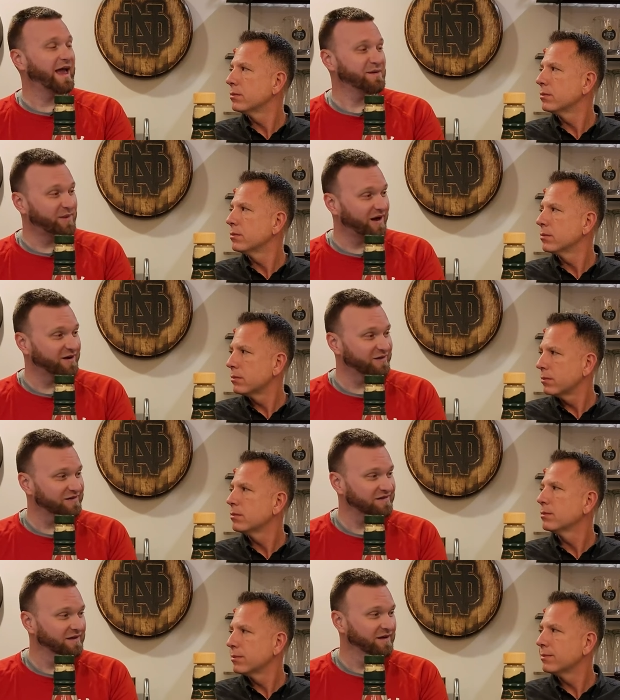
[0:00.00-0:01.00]
Speaker 1: eight
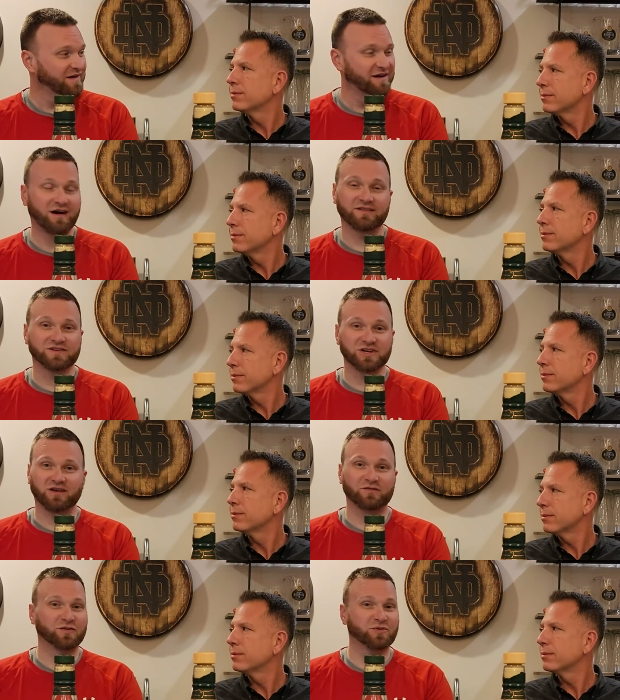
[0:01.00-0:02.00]
bottles on the
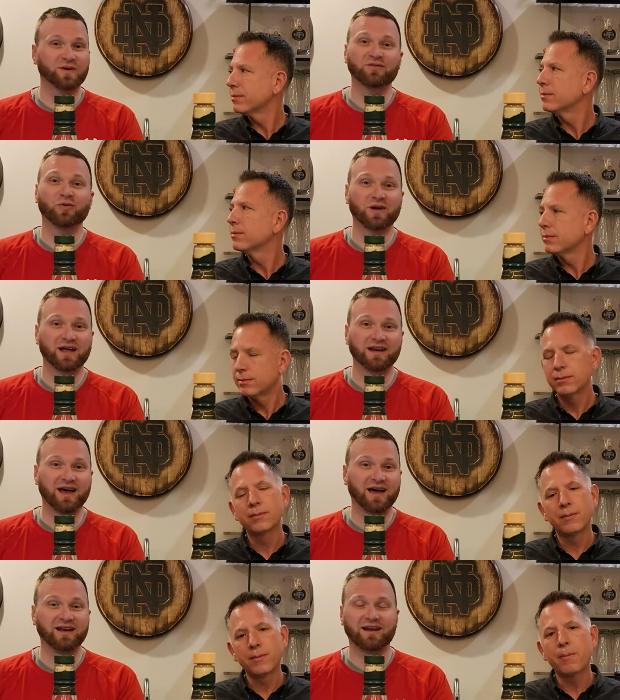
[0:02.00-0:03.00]
shelf for twenty four ninety
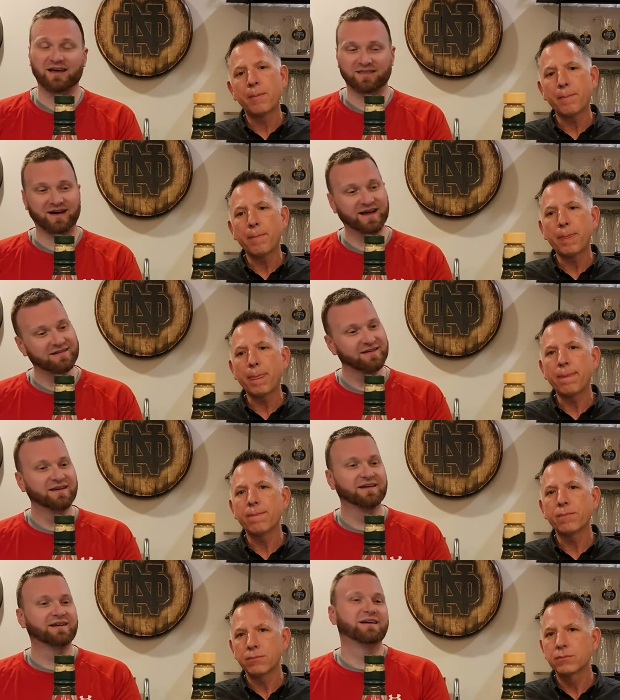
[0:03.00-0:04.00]
nine, and I thought
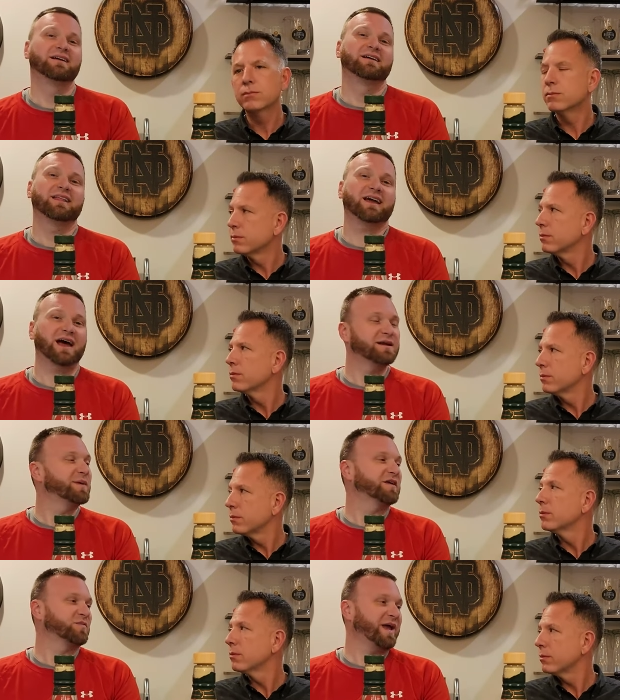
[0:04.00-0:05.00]
that kind of
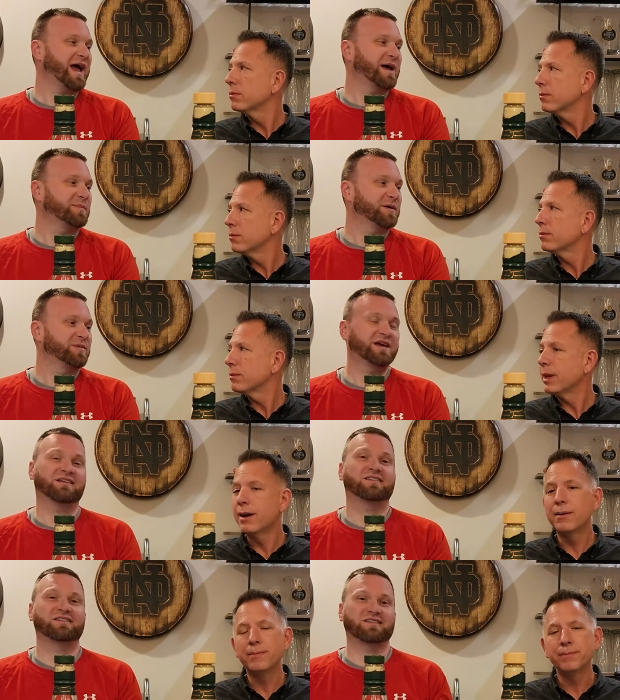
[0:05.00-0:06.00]
makes me happy
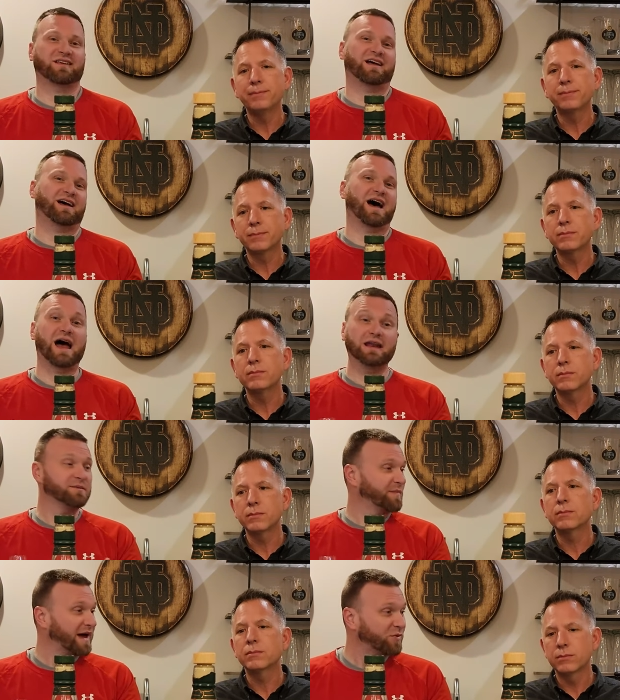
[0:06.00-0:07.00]
because I
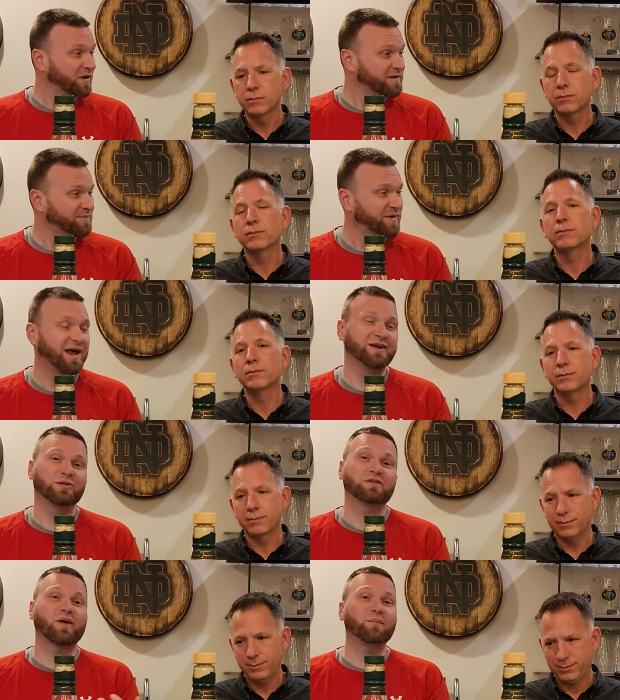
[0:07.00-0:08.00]
didn't buy one, but I knew
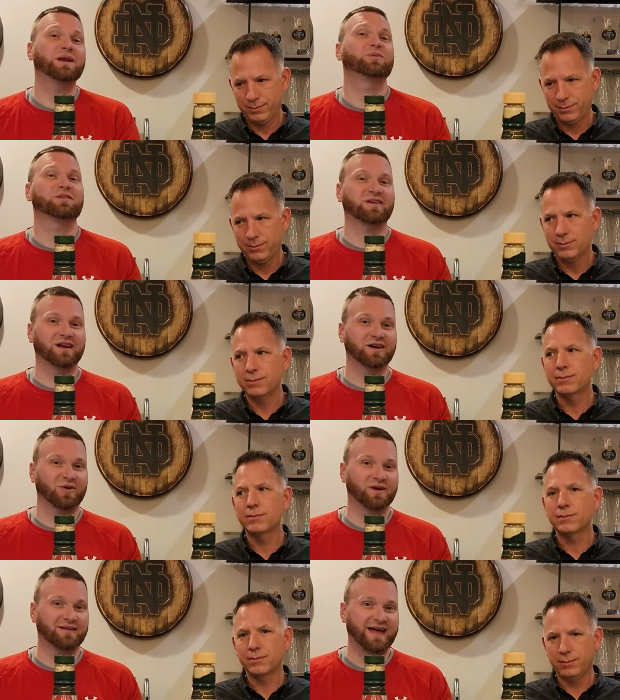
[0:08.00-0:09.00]
somebody was going to
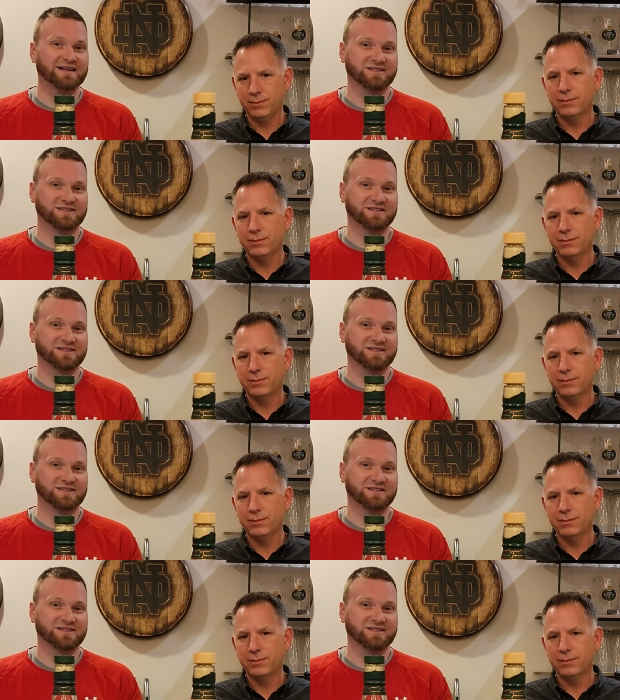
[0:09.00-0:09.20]
go into that